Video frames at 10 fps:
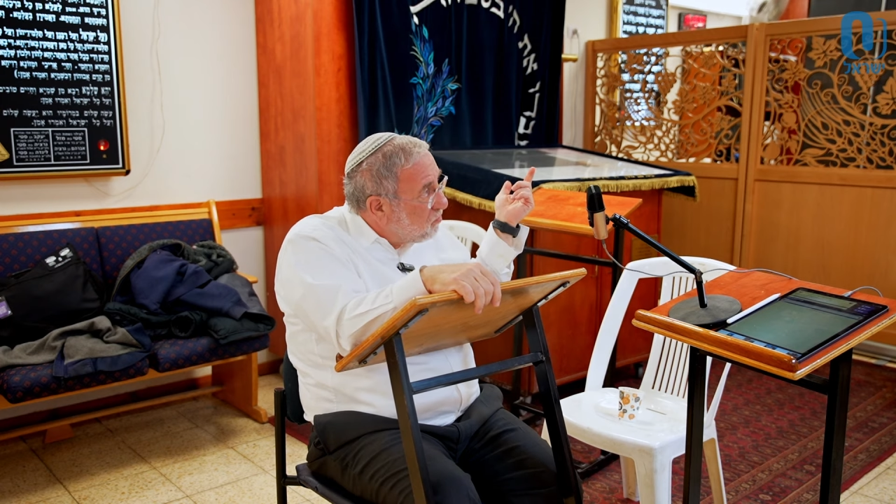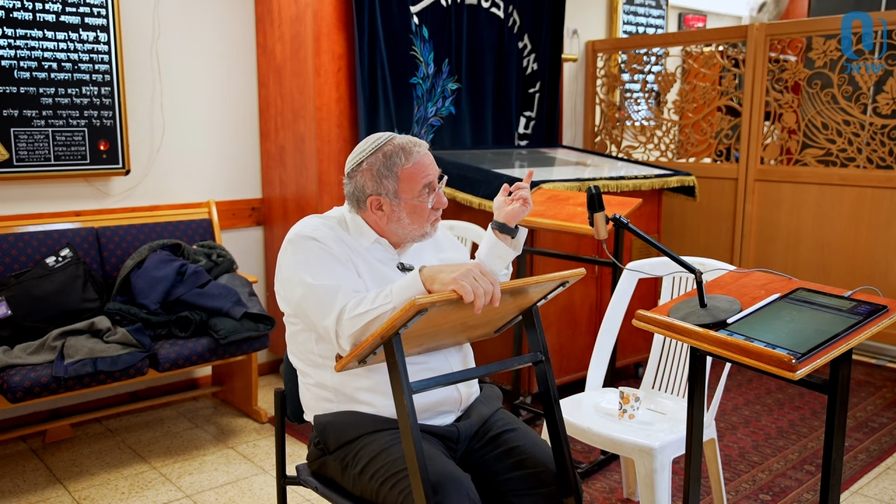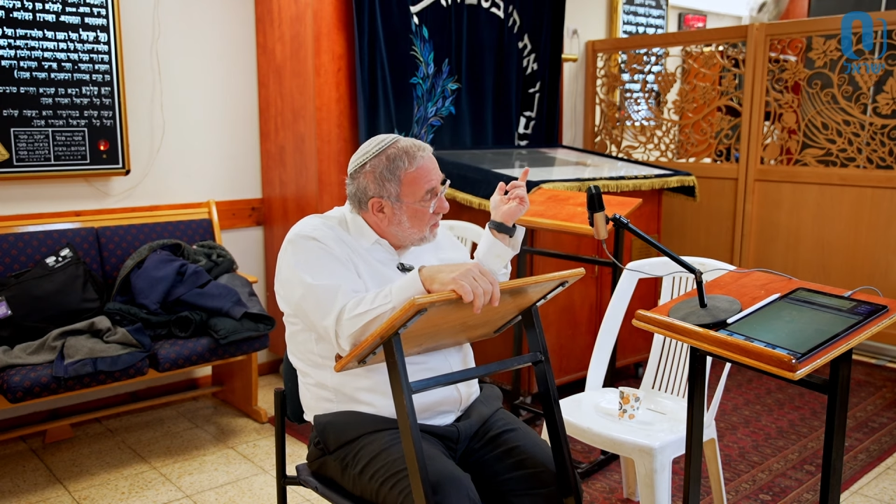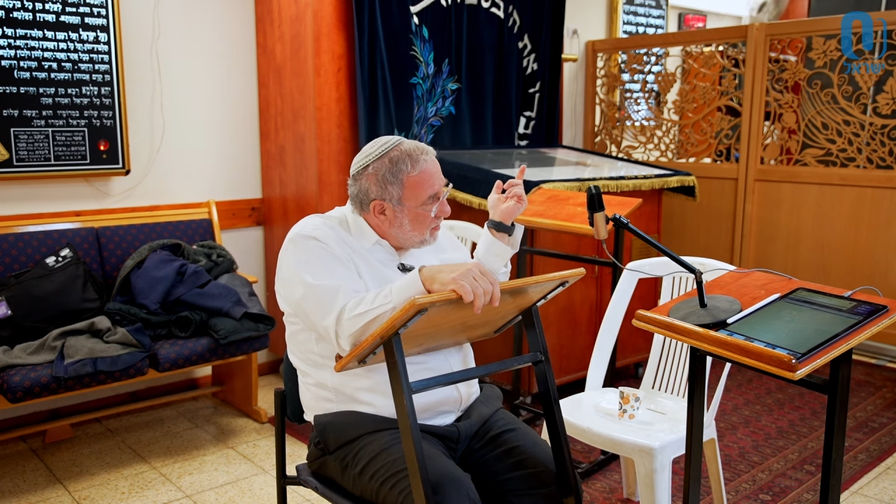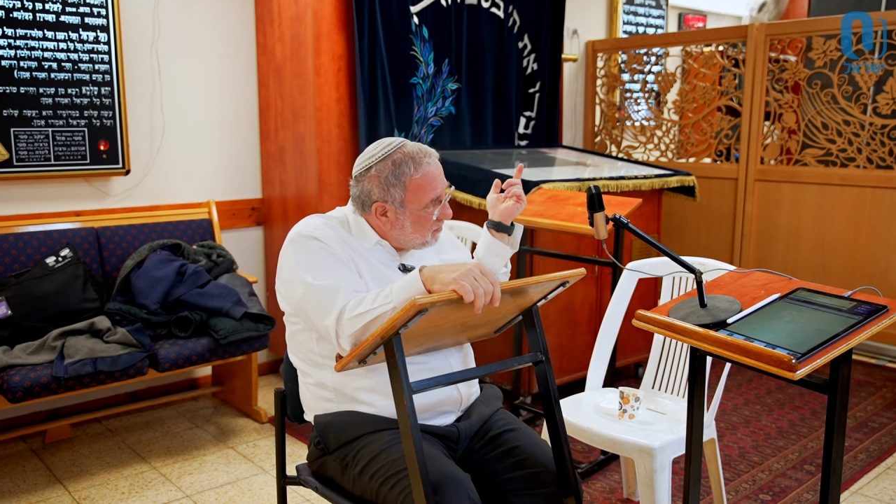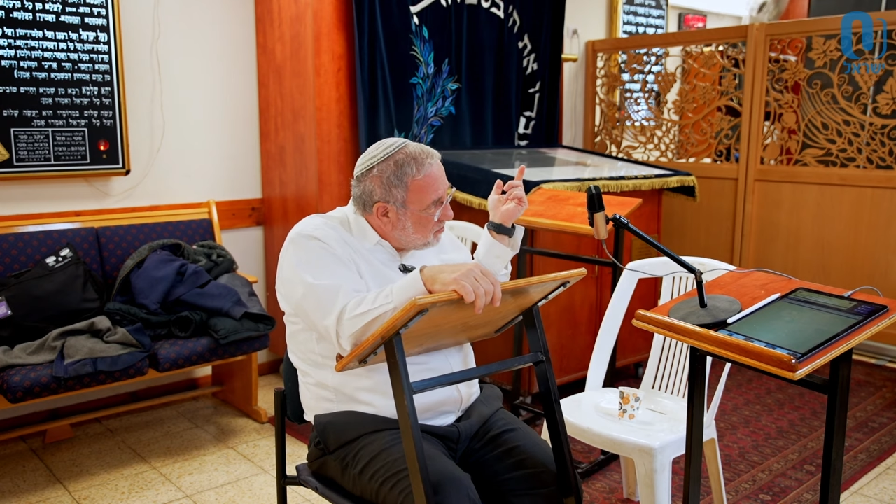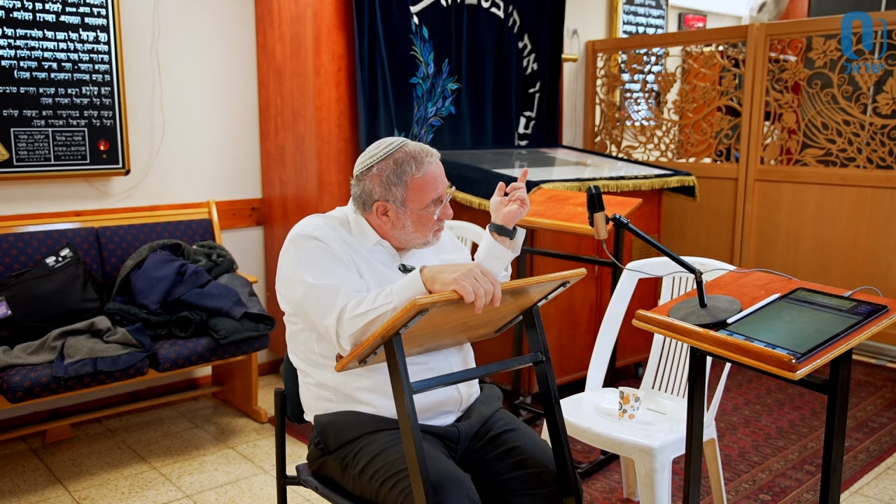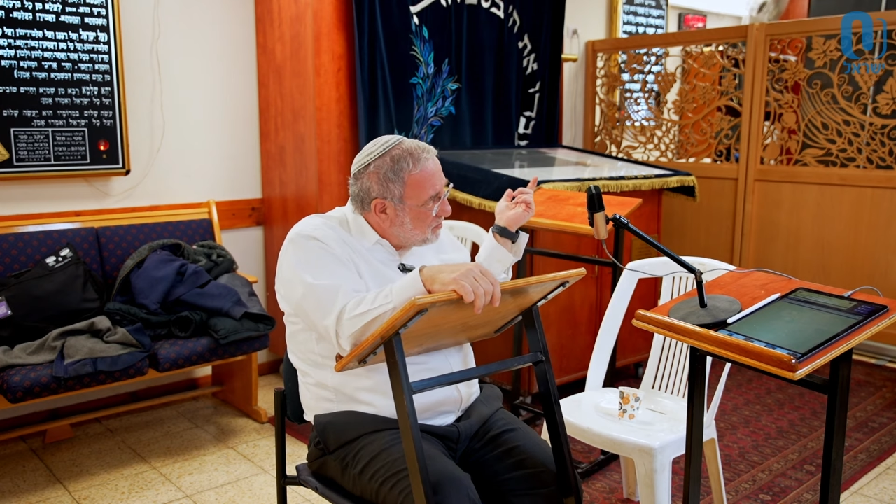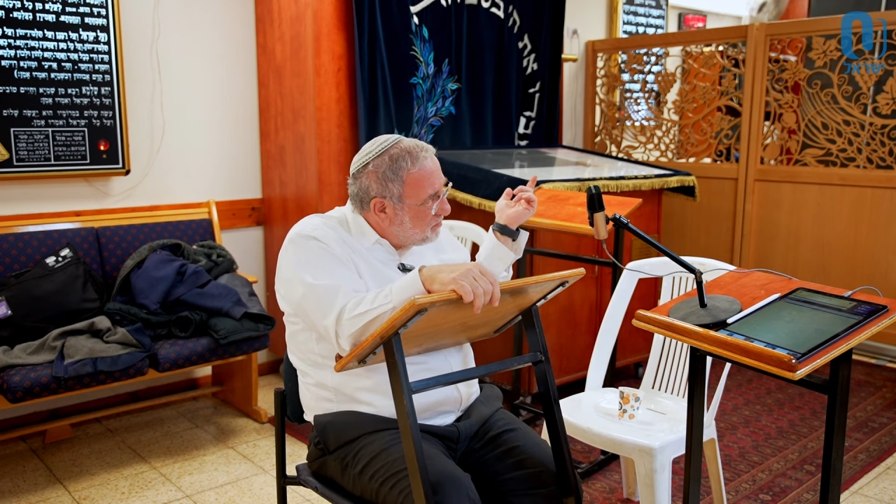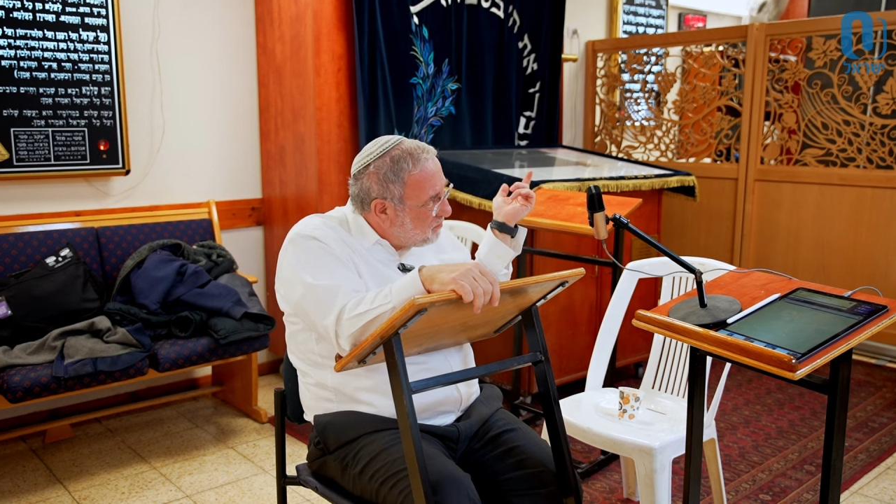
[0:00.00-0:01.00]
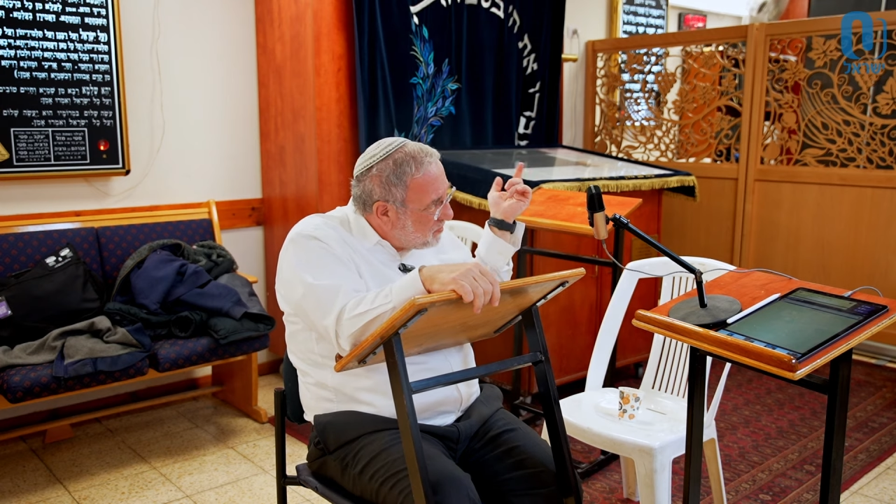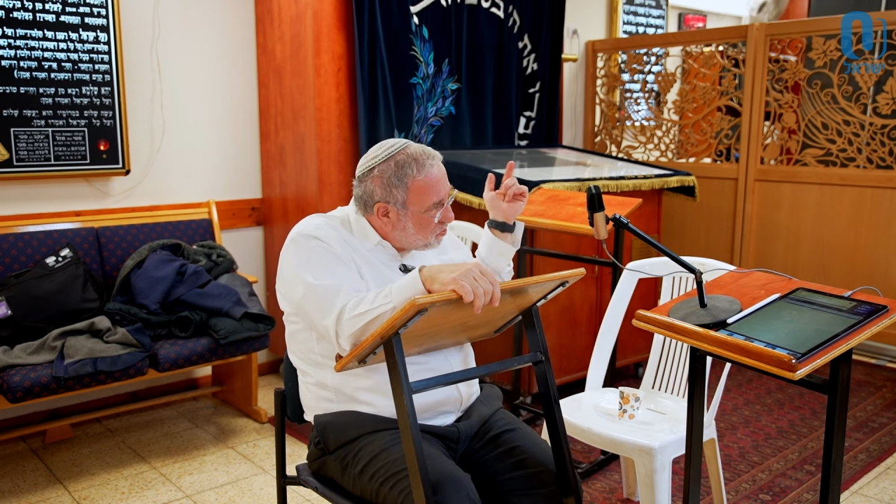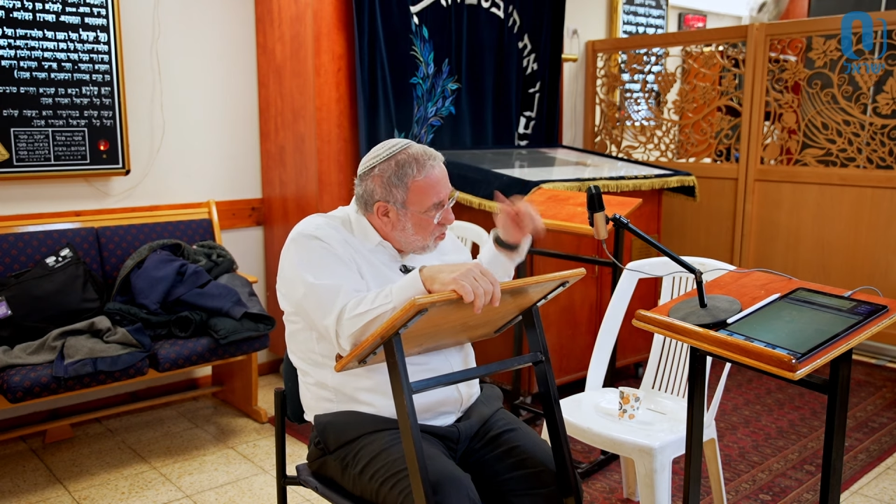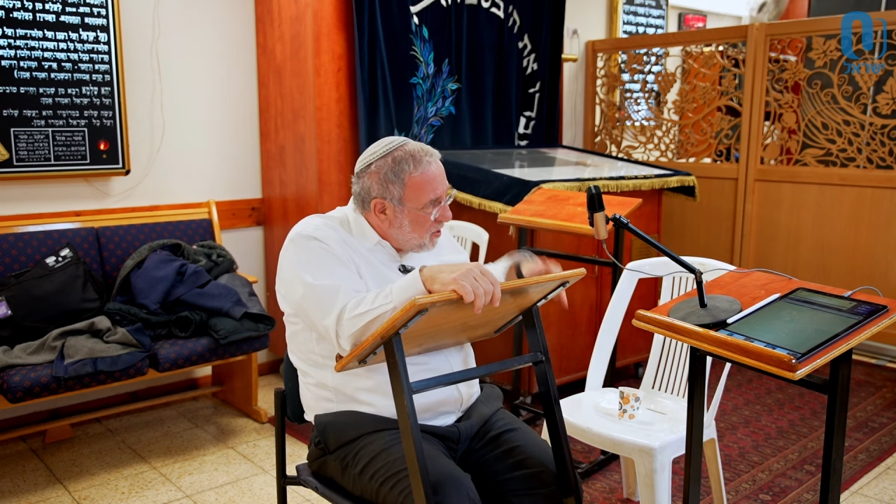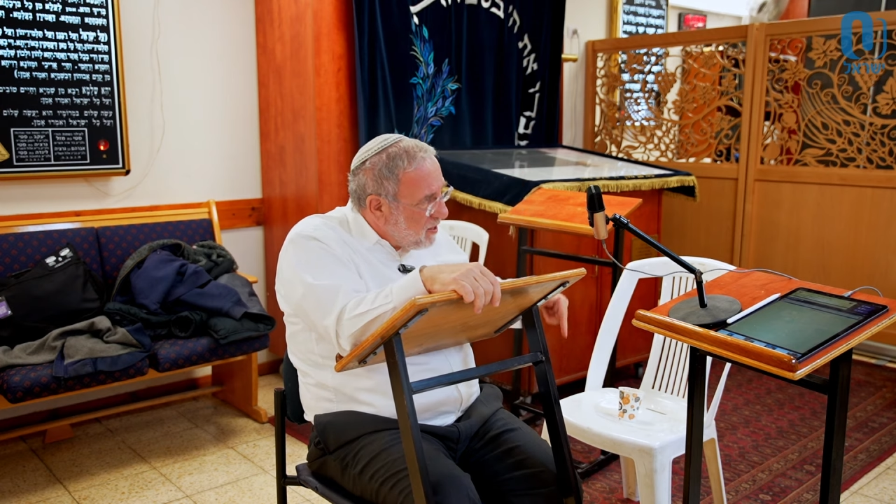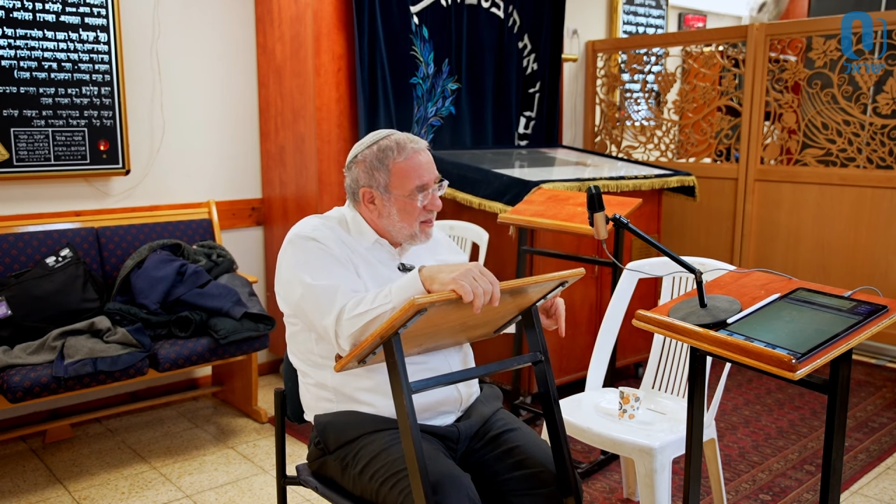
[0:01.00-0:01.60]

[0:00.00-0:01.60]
be taught it.